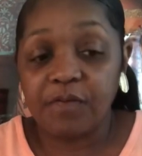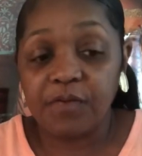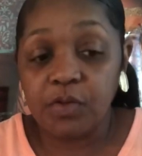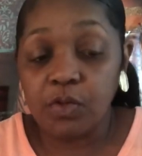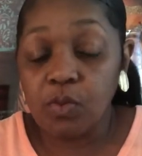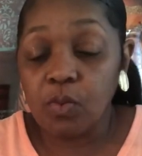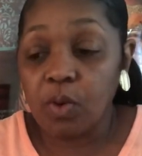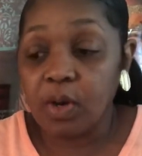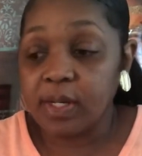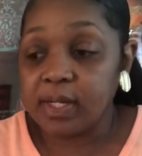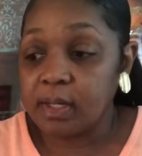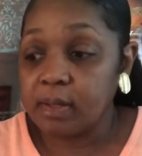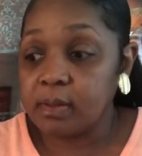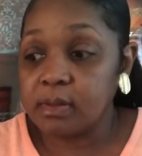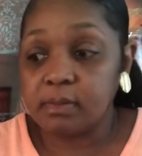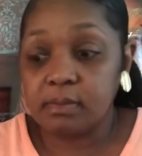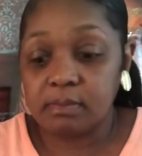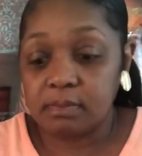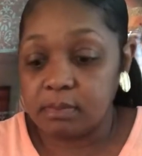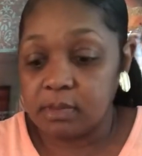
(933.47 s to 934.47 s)
if you want
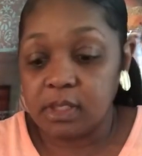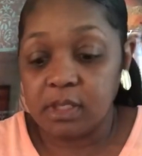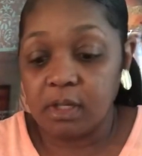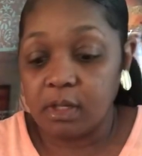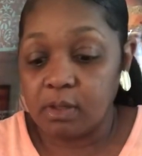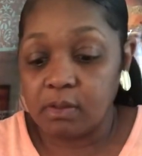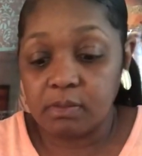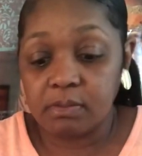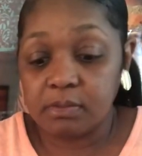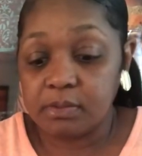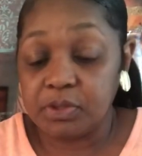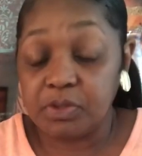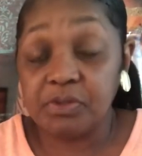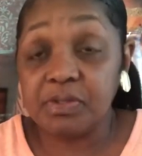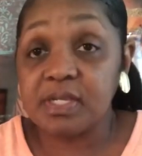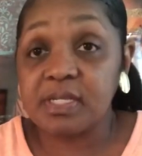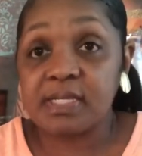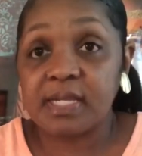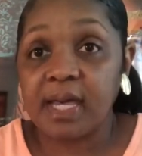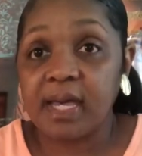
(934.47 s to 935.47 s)
to, you know,
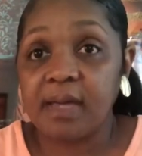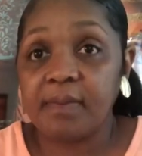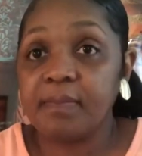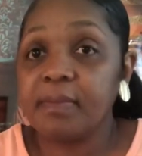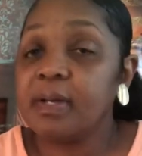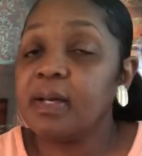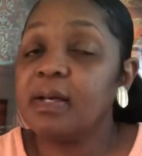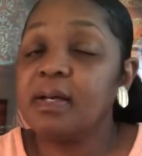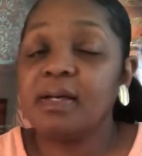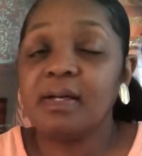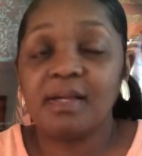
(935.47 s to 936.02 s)
do the same,